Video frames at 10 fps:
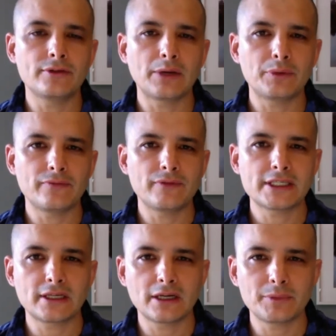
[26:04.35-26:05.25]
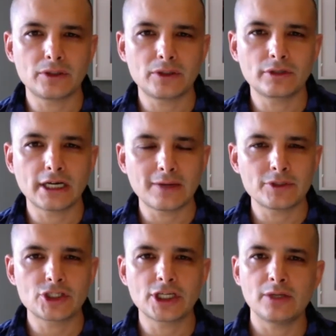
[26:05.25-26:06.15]
Like, we've invested in a company called Carbon
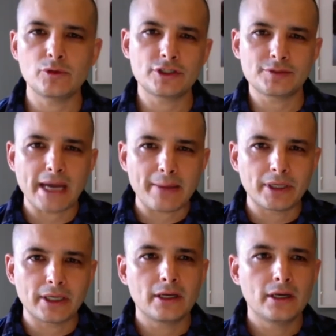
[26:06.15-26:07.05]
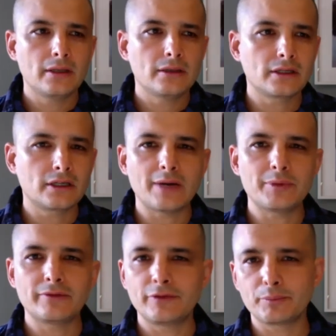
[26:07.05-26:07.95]
Chain, which is mapping the
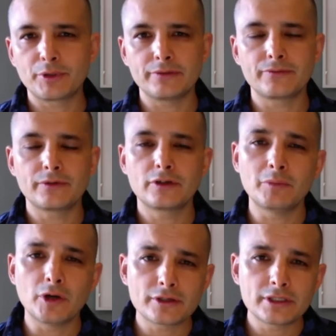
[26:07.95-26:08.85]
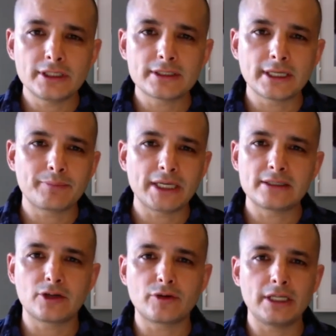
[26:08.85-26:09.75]
carbon footprint of commodities, like
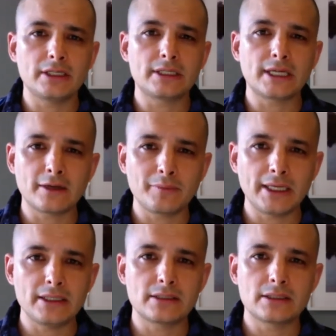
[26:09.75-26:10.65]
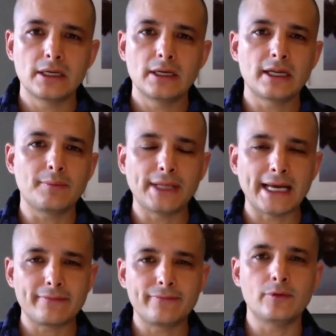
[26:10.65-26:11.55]
basically creating a database and a
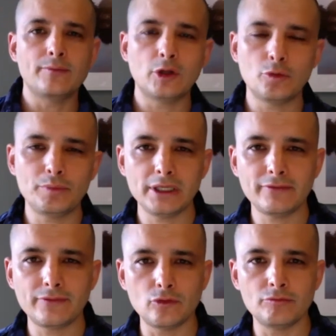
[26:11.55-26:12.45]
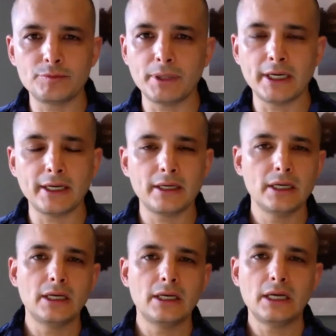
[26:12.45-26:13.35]
platform that will be informed by
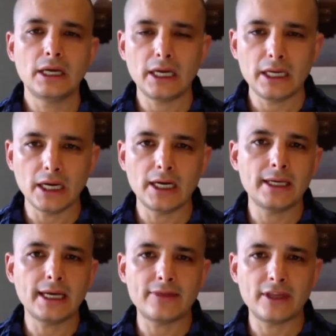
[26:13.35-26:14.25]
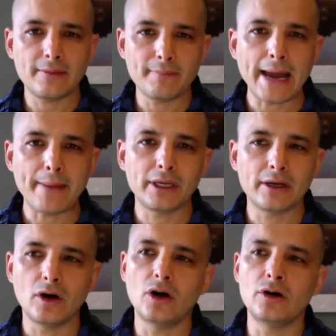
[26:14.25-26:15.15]
A I and their mapping
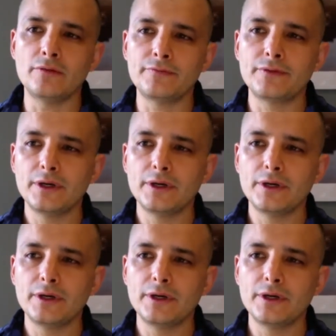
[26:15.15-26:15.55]
of